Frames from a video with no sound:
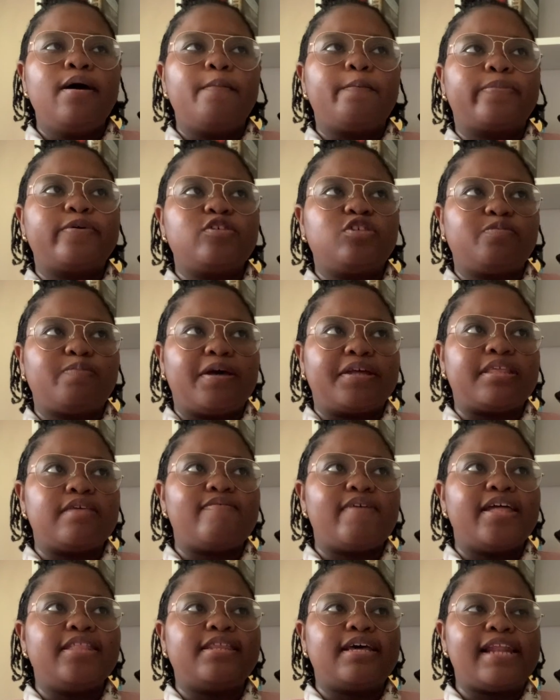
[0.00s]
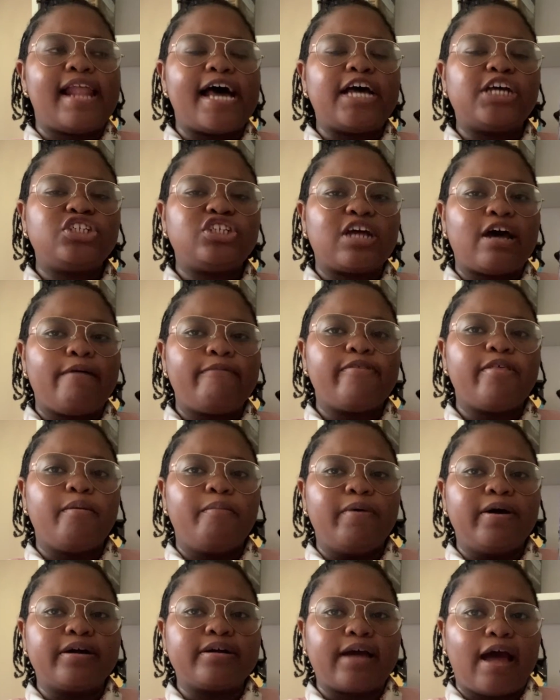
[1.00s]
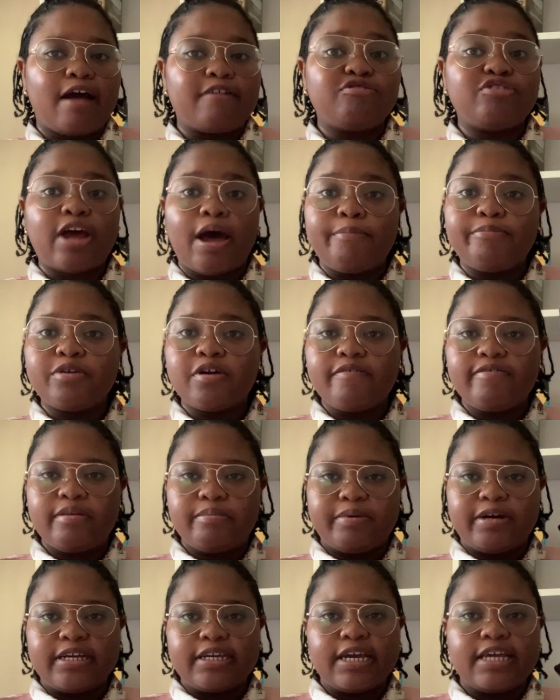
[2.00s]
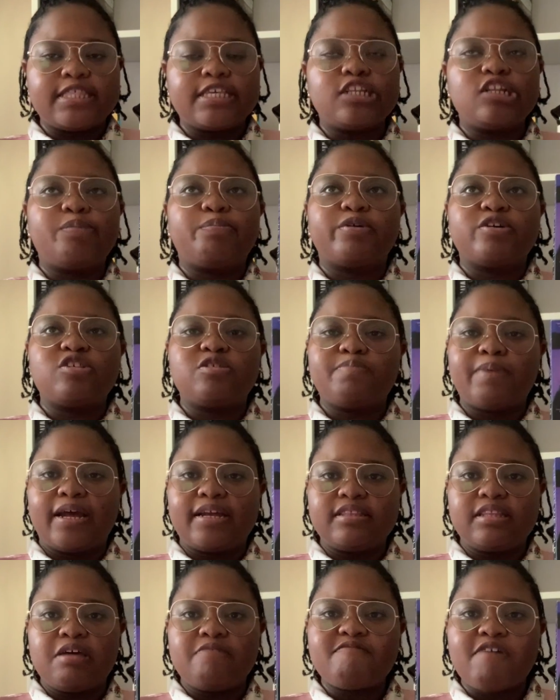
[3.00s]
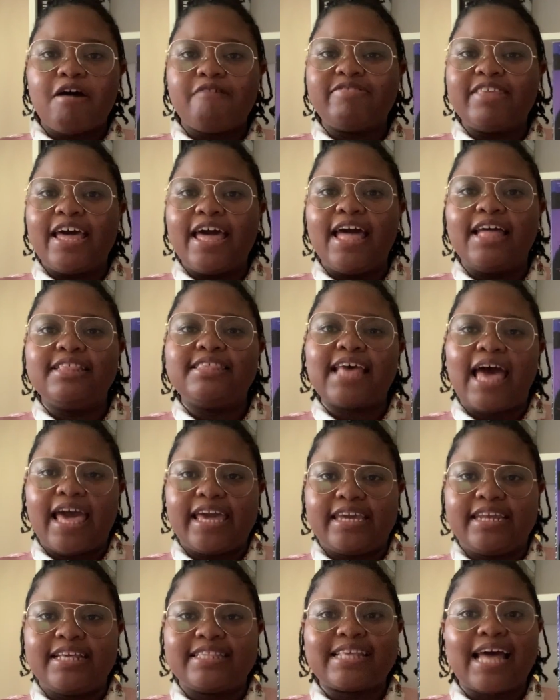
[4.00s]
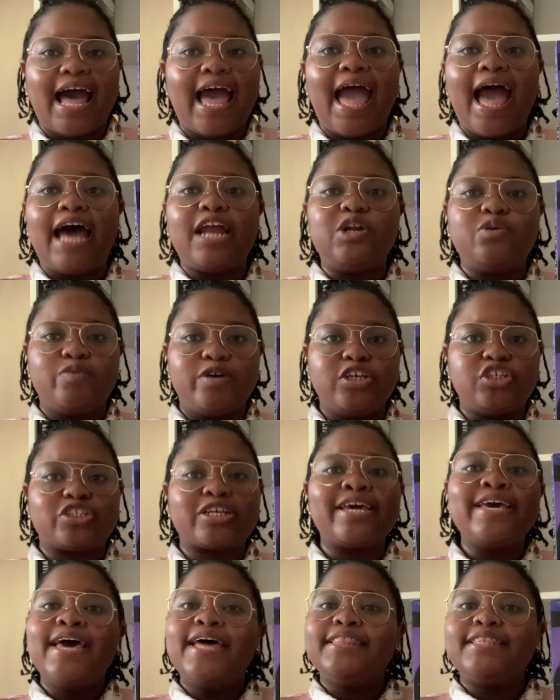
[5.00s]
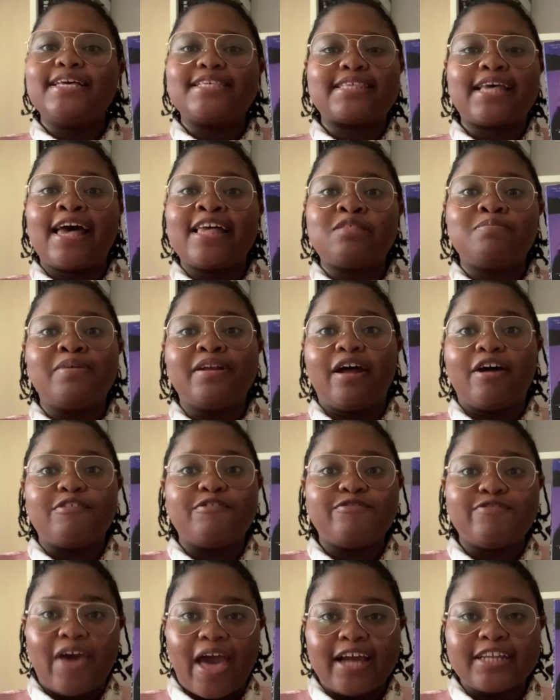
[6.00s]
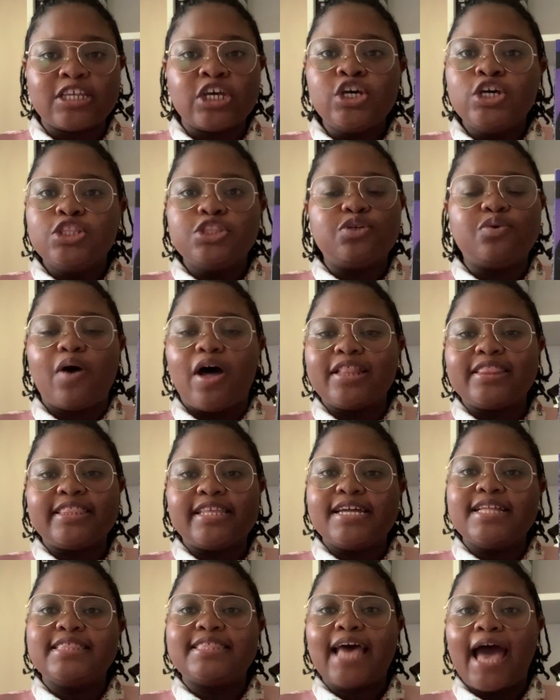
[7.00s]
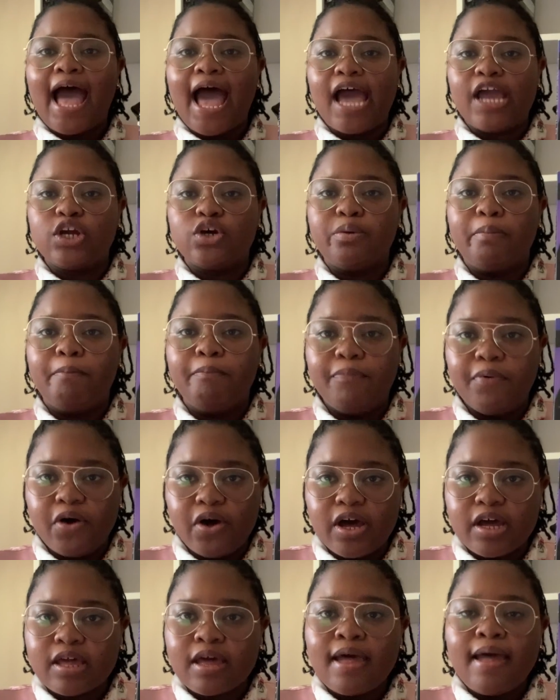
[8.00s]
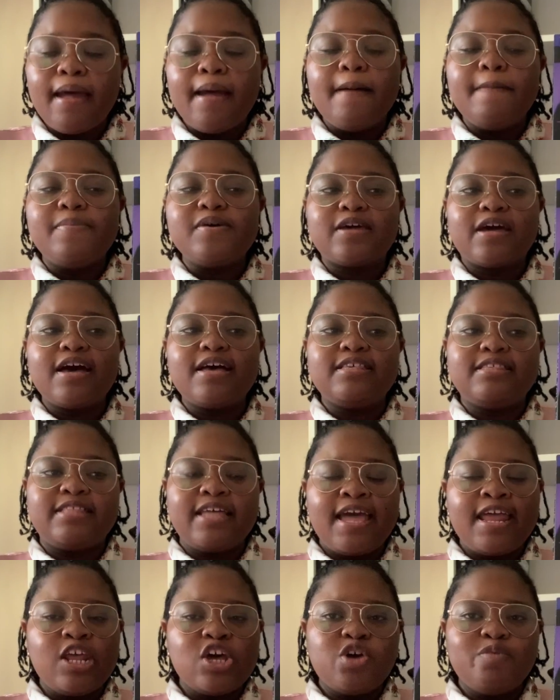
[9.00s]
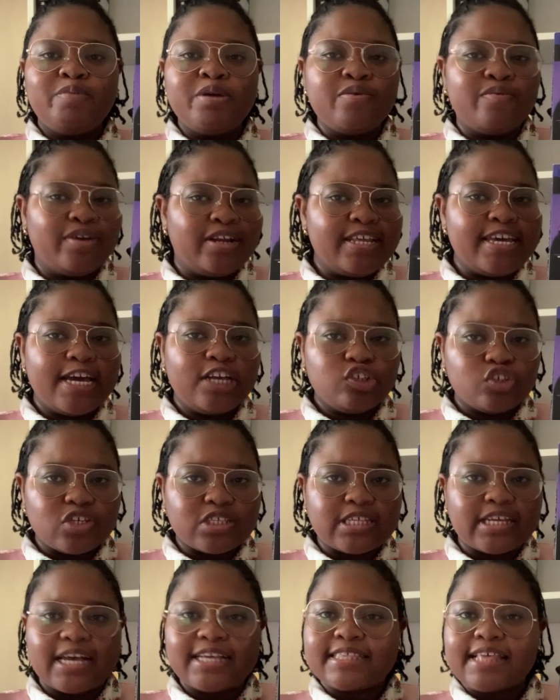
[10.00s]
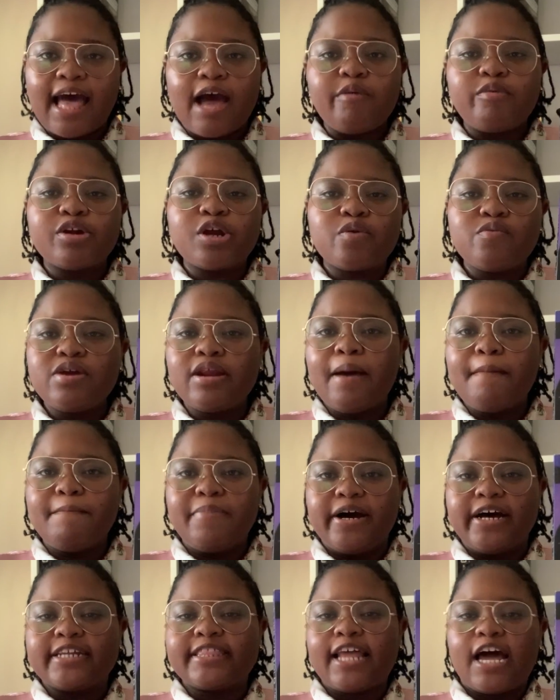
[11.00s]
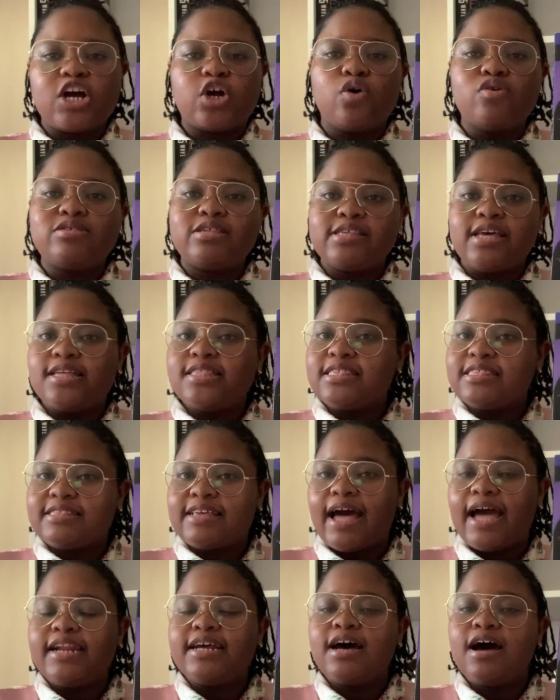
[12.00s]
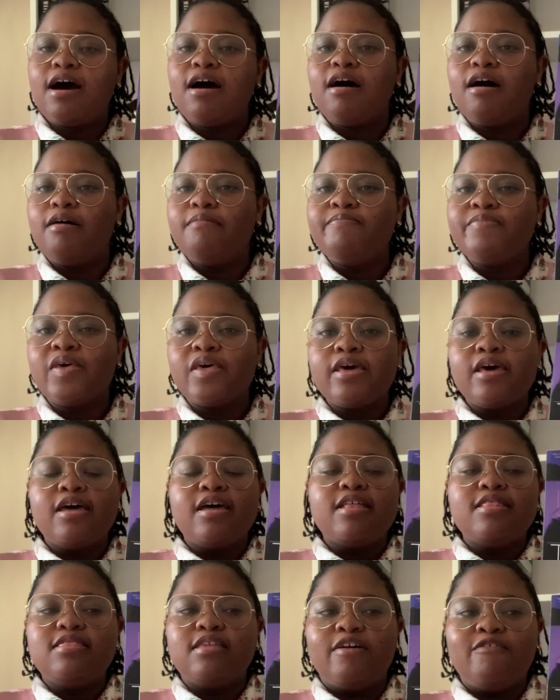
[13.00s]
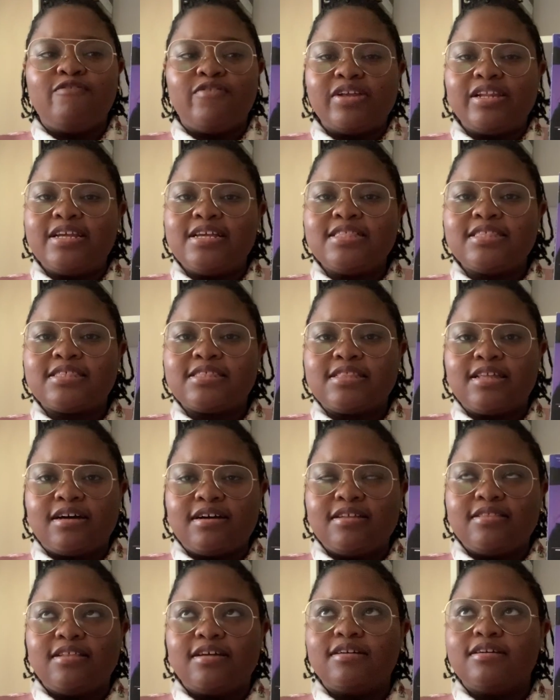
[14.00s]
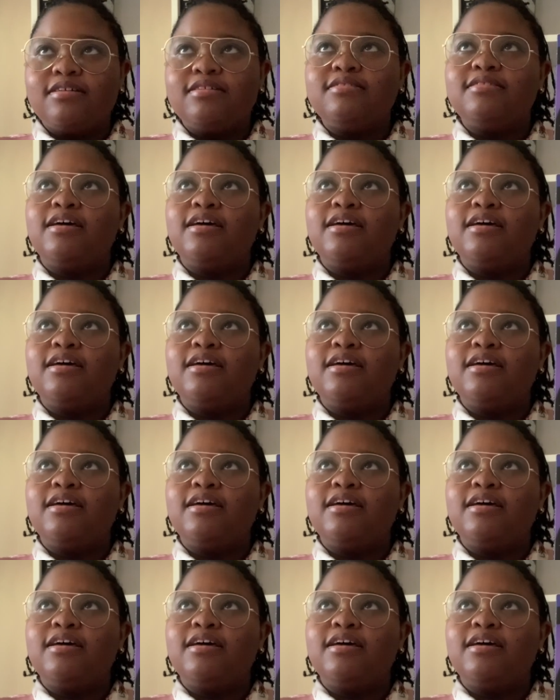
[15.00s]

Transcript: perspective. And the last chapter of the book, it's in the perspective of the antagonist. I had wished this has been a fact throughout the entire book, because then it would be really interesting, because I want to read a book that goes inside of the villains, the